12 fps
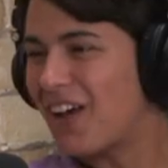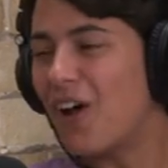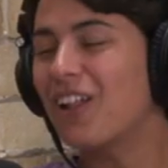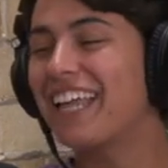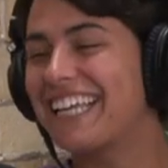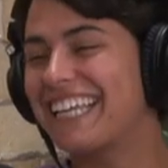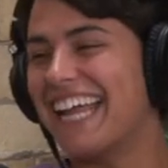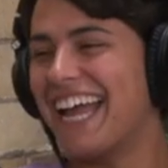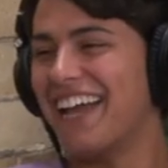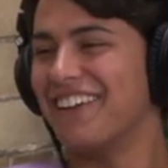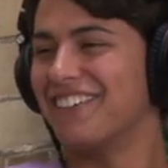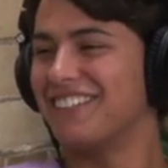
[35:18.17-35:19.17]
all I can
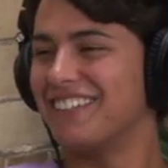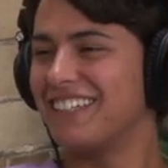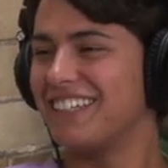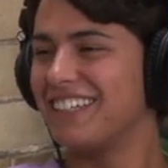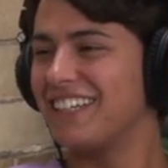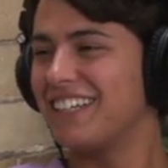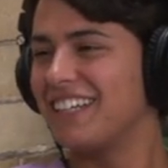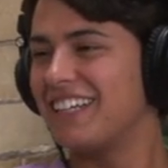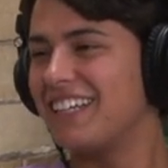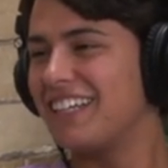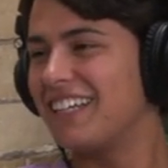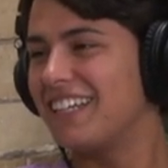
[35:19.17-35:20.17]
Hawaiian. Have?
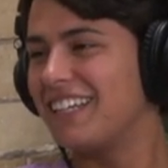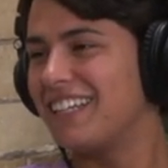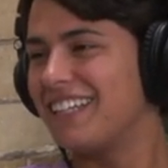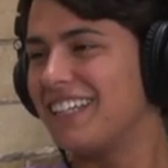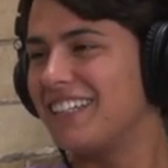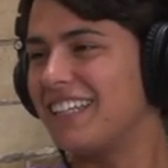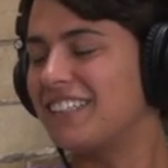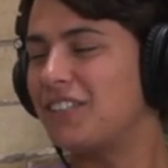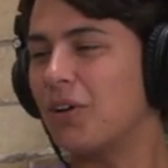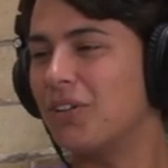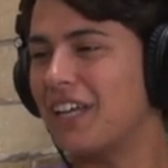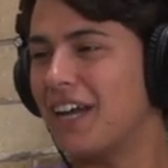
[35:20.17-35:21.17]
That's the
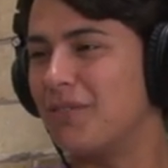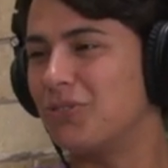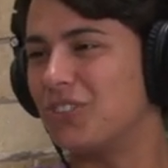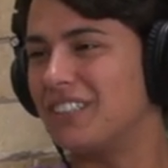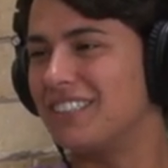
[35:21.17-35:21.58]
only option. Well,